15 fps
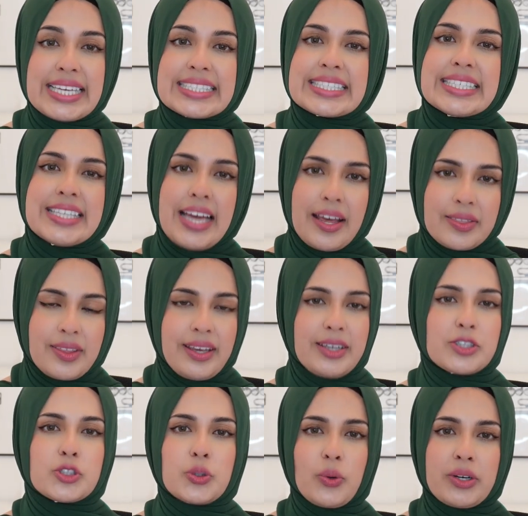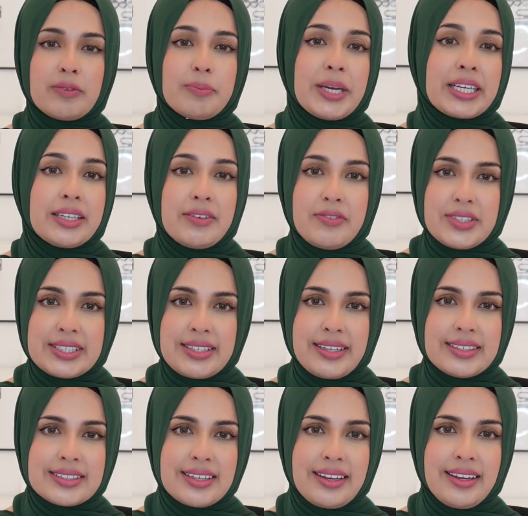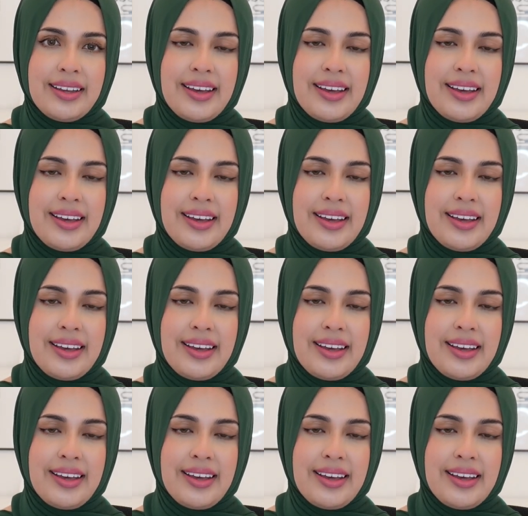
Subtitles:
is nothing short of magnificent.